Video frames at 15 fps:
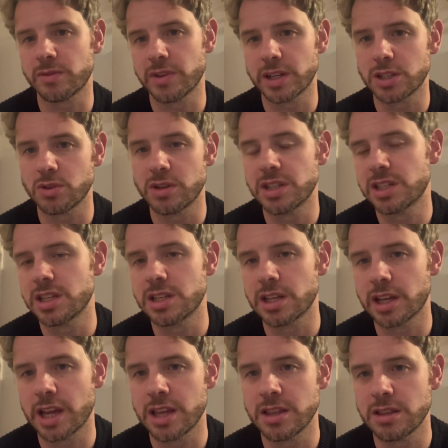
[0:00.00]
victories
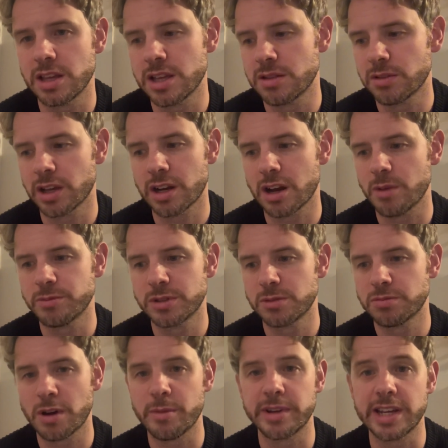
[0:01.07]
in the club's
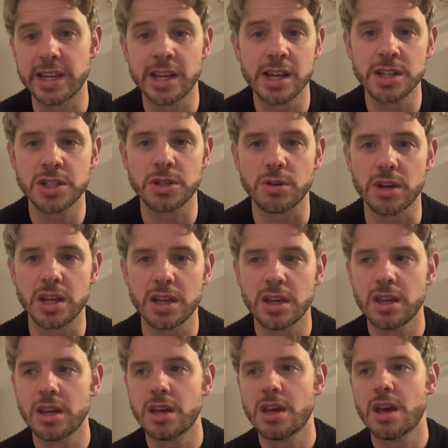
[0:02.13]
Premier League history.
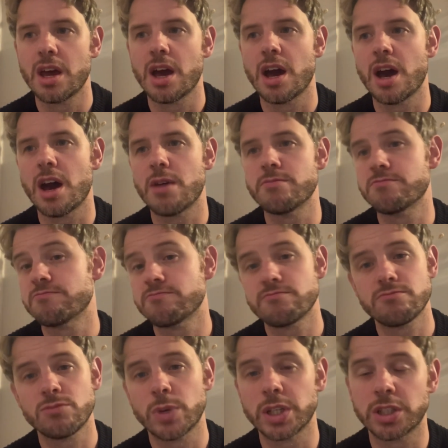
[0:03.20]

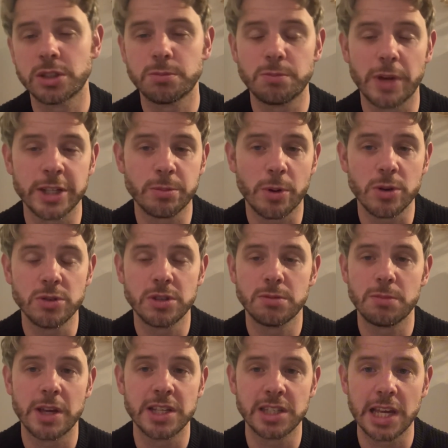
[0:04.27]
Which I suppose
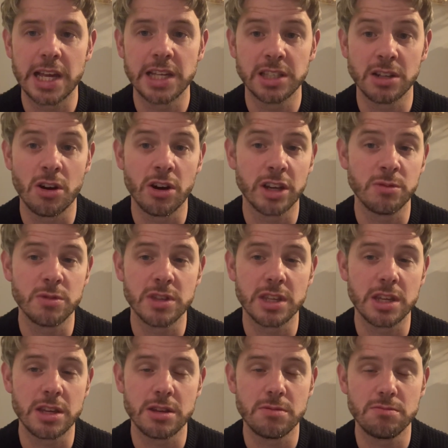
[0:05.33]
is an
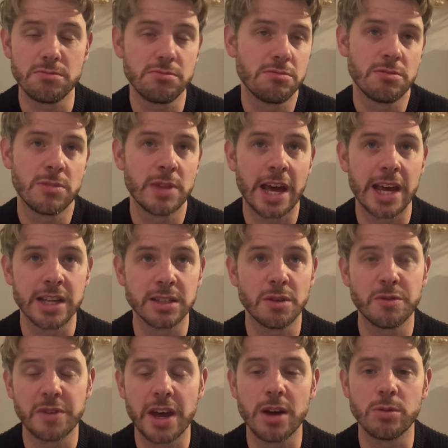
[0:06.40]
argument that is a
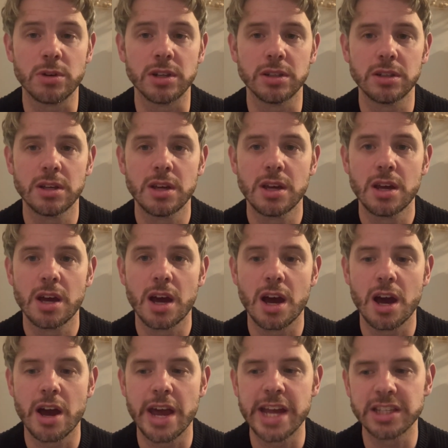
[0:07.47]
fair one.
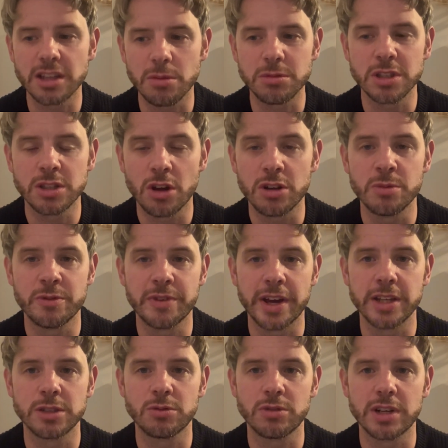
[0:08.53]
It's up to Tottenham
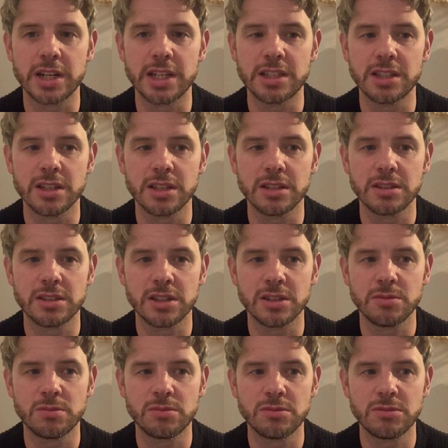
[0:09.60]
fans really
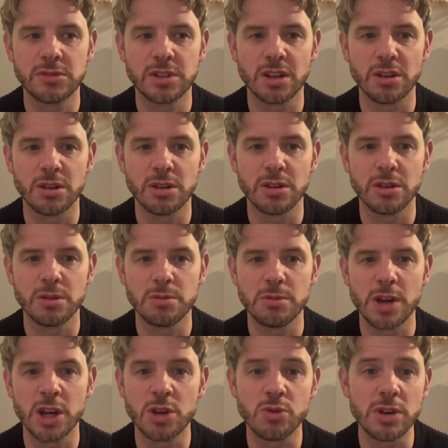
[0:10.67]
to
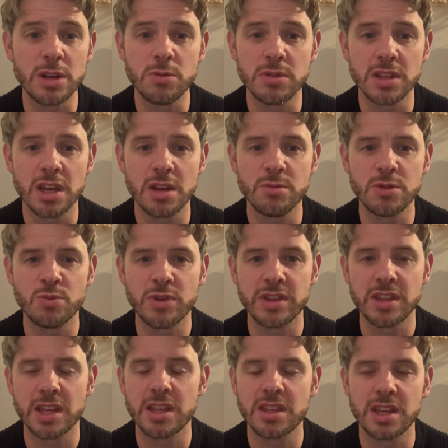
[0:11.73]
agree with him and
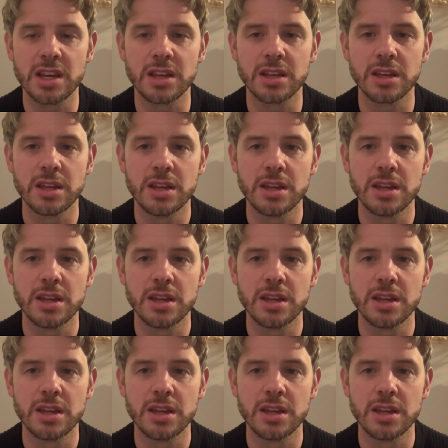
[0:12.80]
whether they think